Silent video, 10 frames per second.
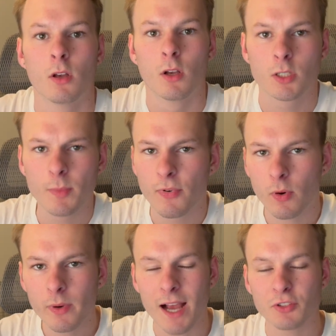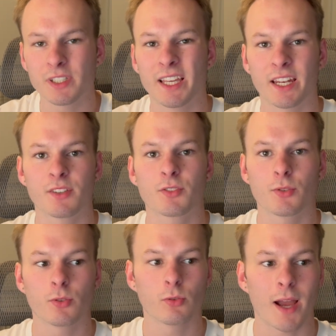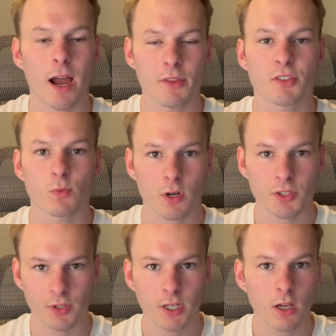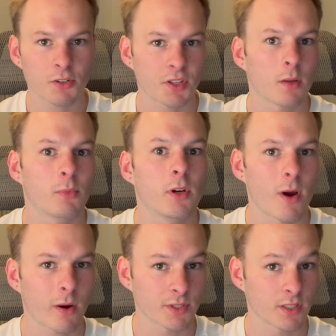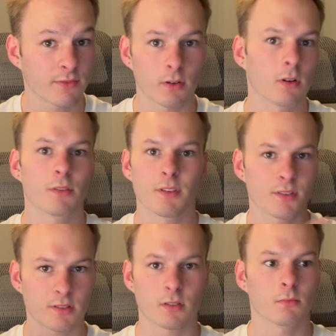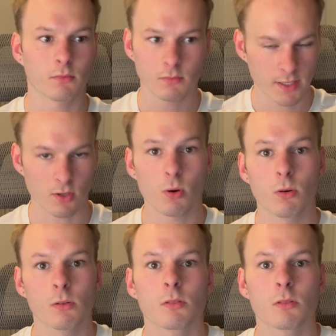So before we actually get into how this works, you need to understand the prerequisites for the system as a whole.